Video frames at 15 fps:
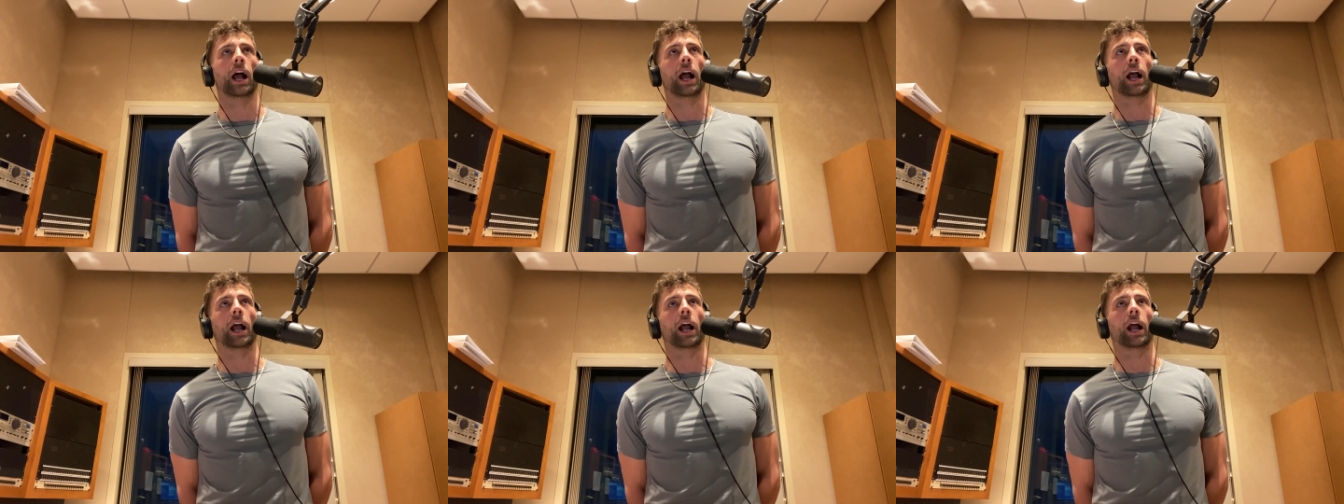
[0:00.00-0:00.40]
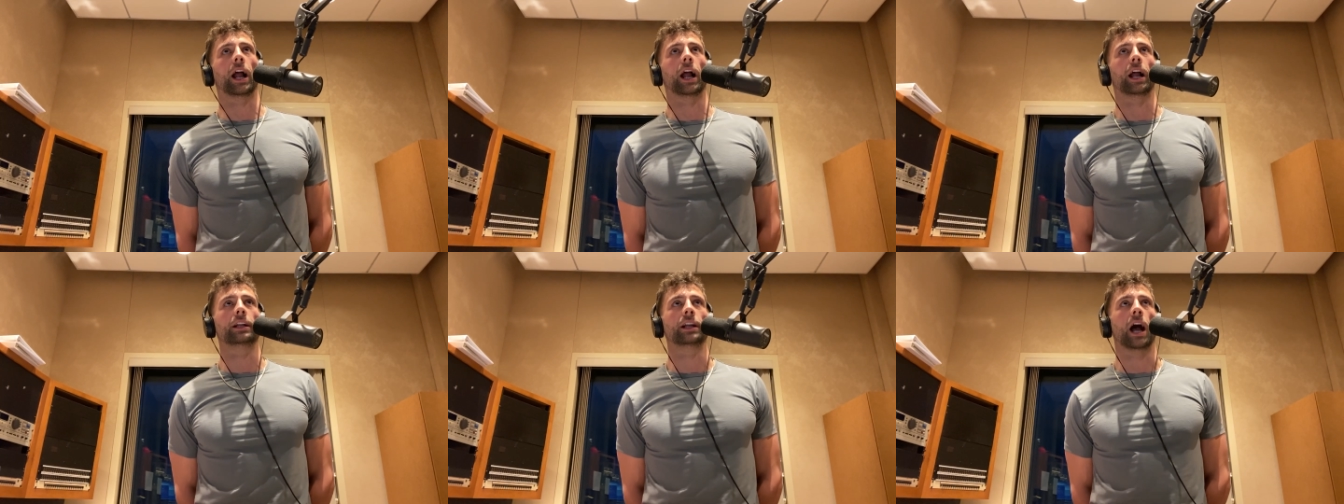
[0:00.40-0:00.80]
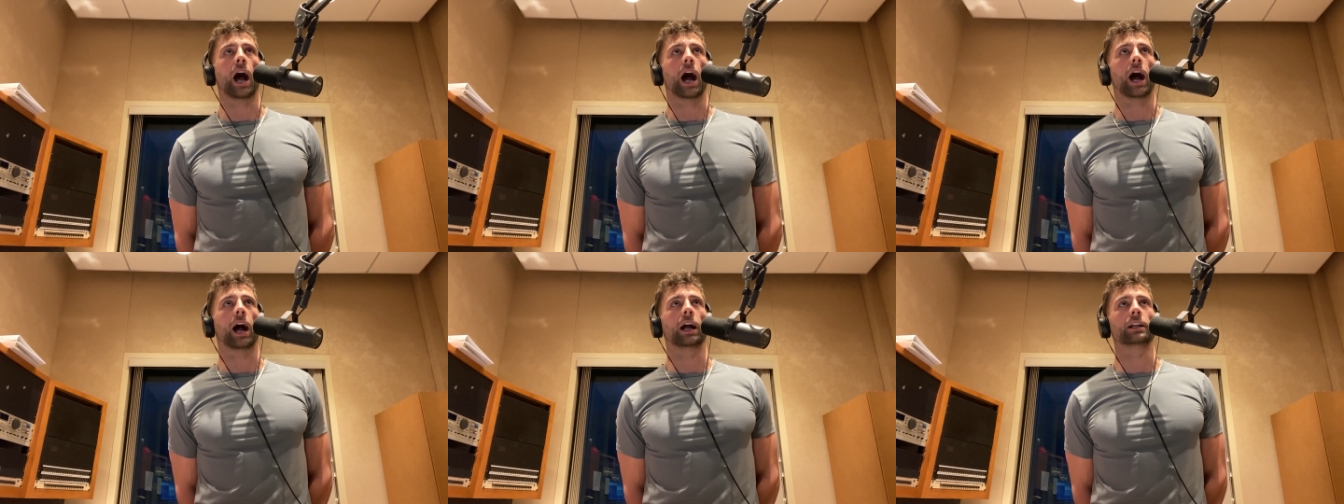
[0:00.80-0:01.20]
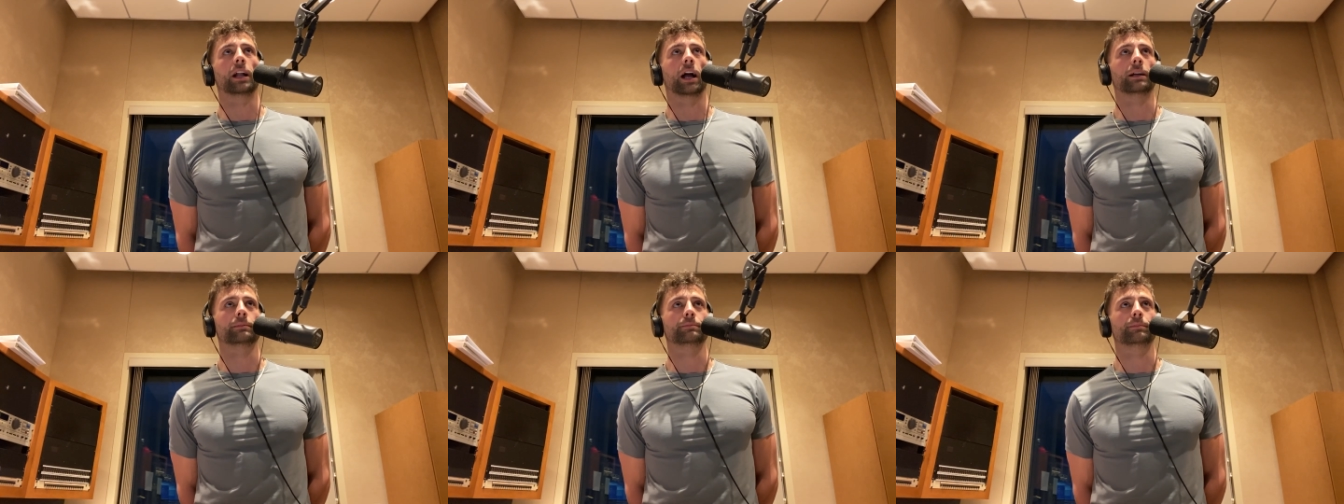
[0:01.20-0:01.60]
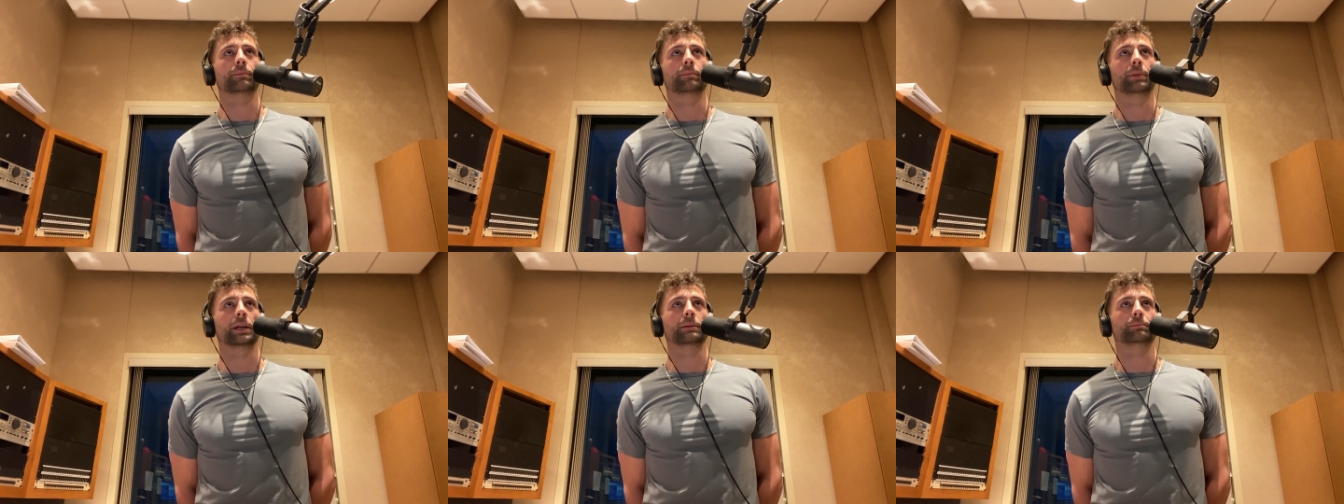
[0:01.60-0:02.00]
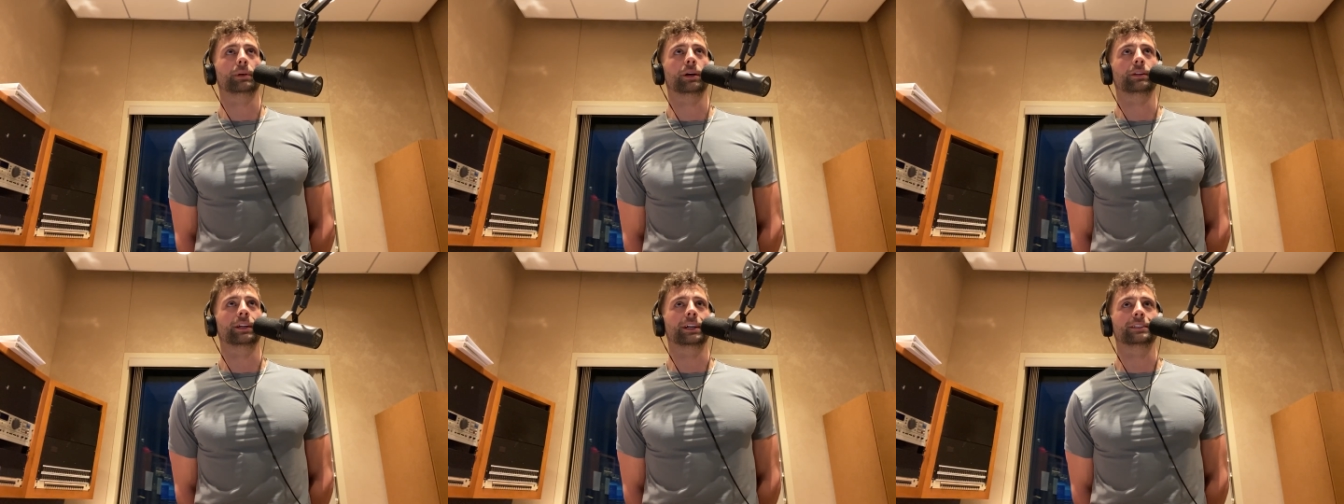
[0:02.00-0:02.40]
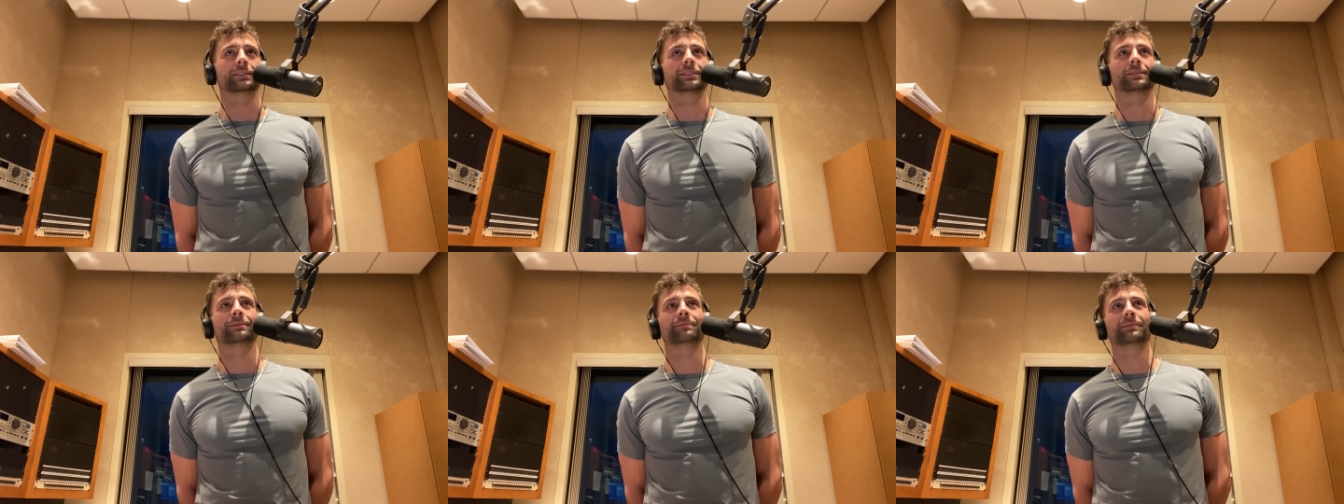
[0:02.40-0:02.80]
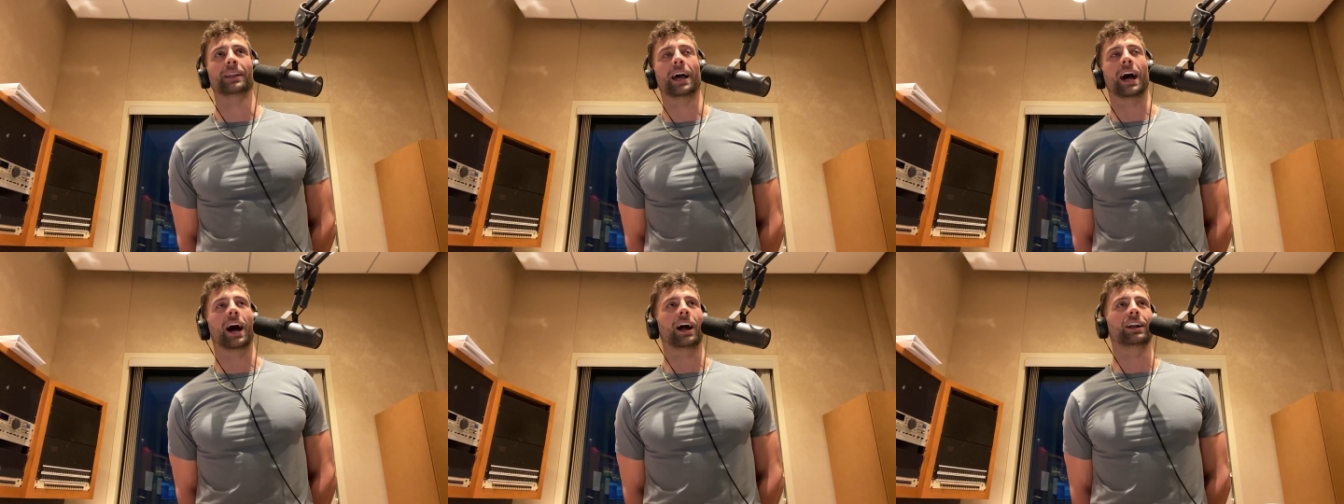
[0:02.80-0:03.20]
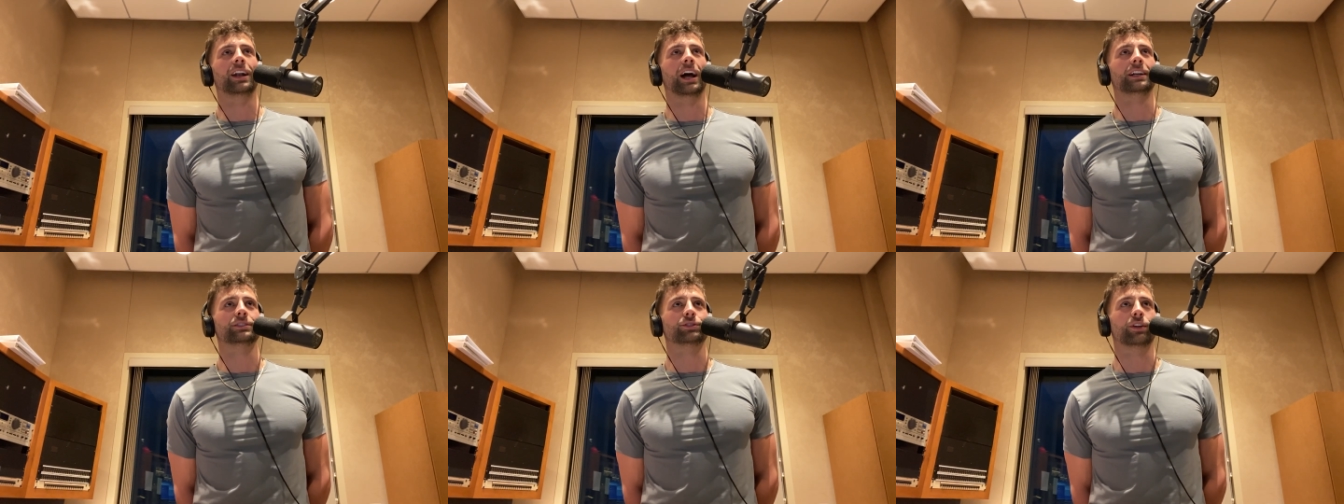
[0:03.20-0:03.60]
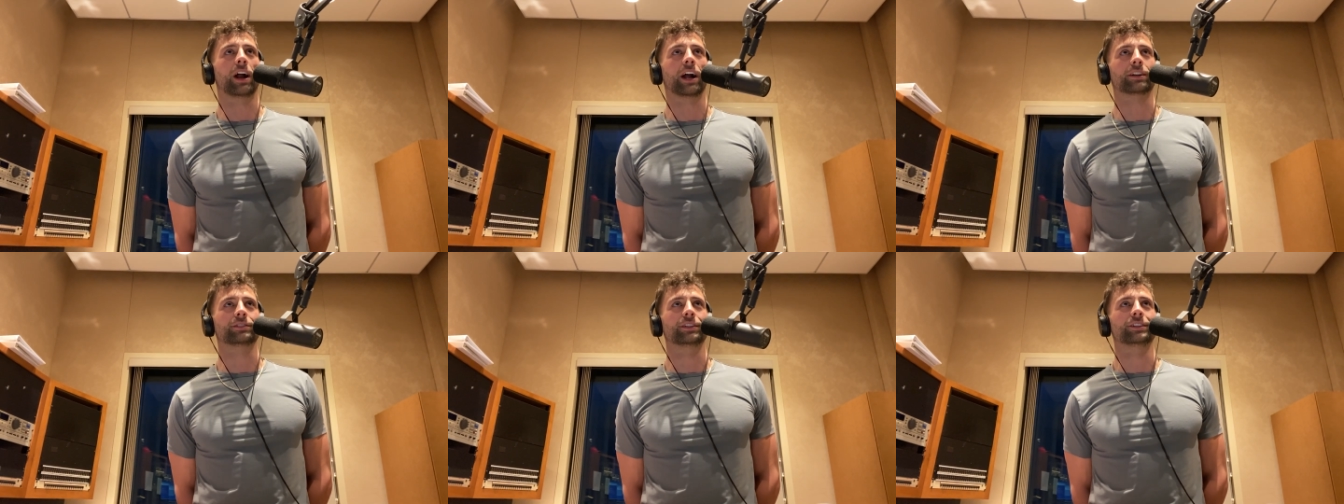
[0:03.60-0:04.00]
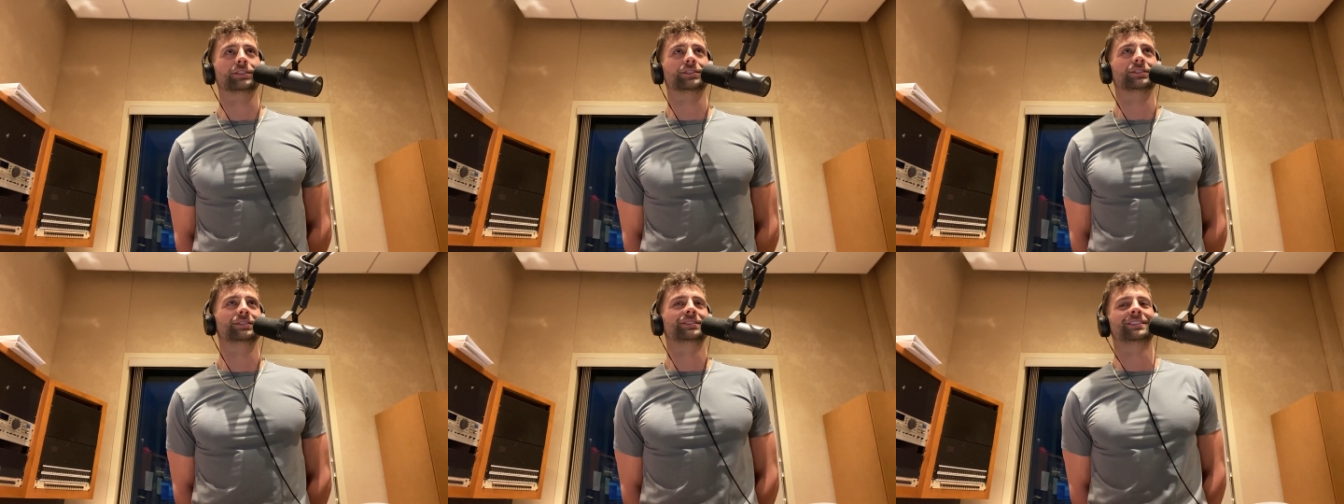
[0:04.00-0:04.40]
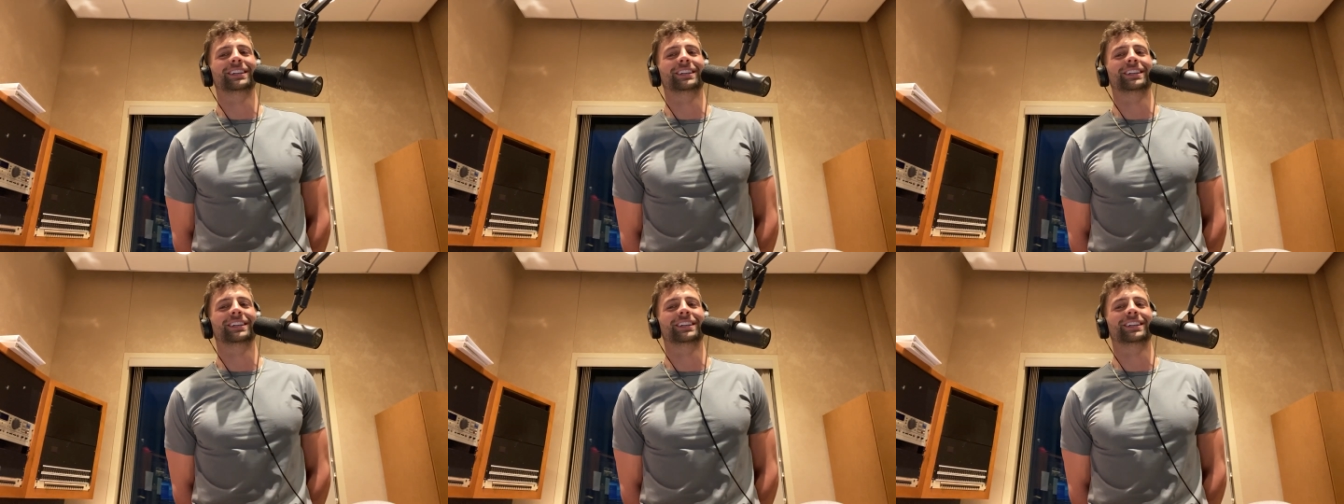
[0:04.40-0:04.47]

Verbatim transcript: and I like big buildings. I like tractors.